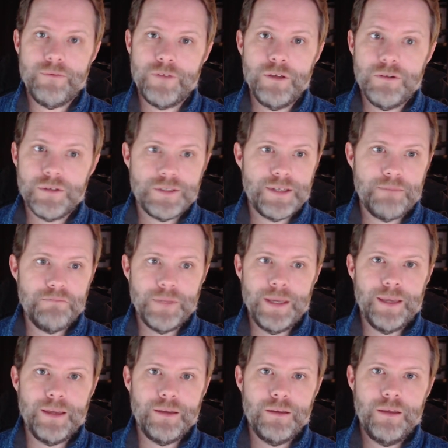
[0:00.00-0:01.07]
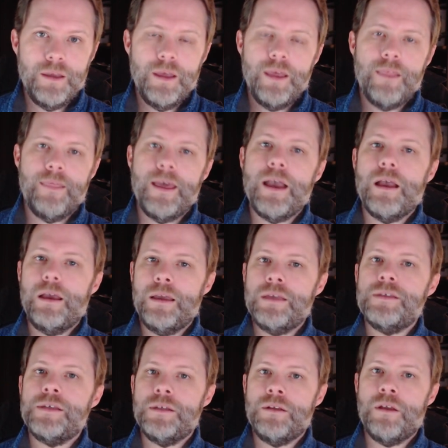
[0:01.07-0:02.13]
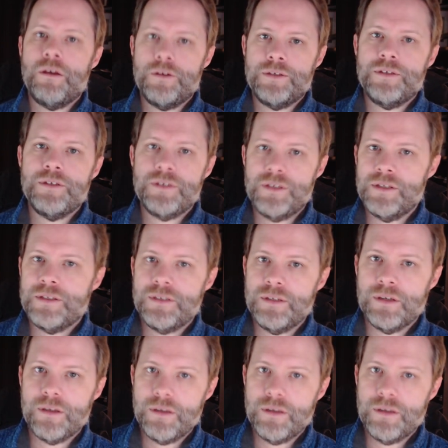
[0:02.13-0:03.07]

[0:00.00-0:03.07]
you except me. That's narcissistic